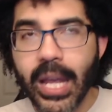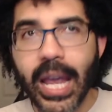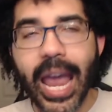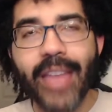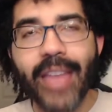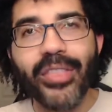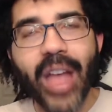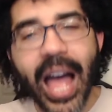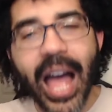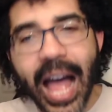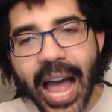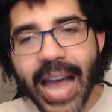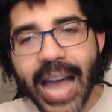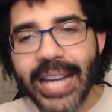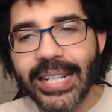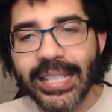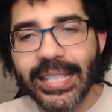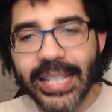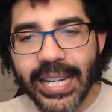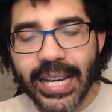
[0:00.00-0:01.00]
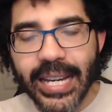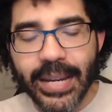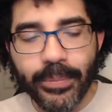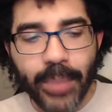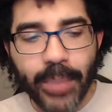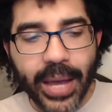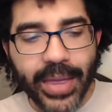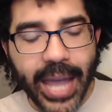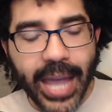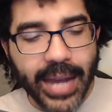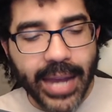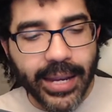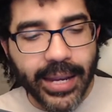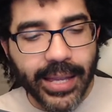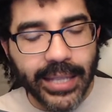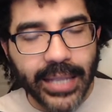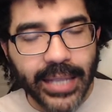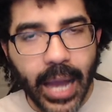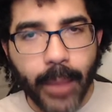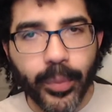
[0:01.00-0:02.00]
And the idea by the end of
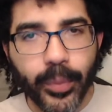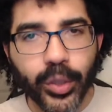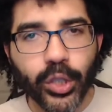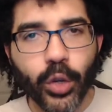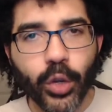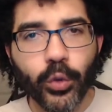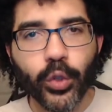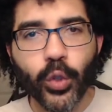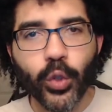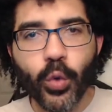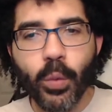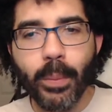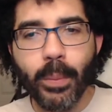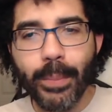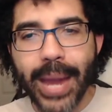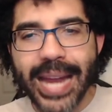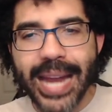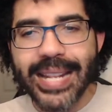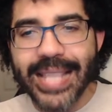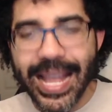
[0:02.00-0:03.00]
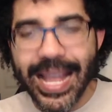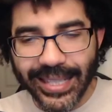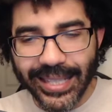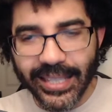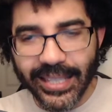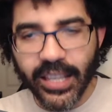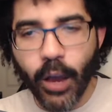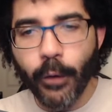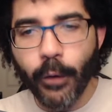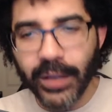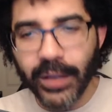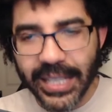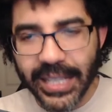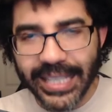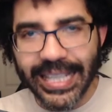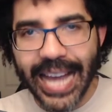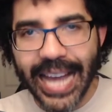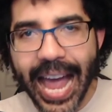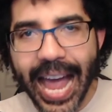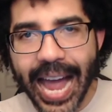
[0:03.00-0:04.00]
this episode to make that
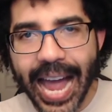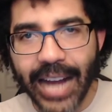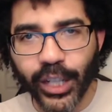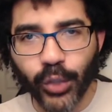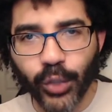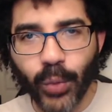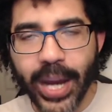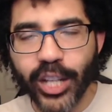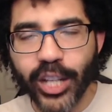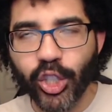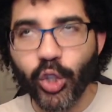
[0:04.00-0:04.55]
selfless act, right?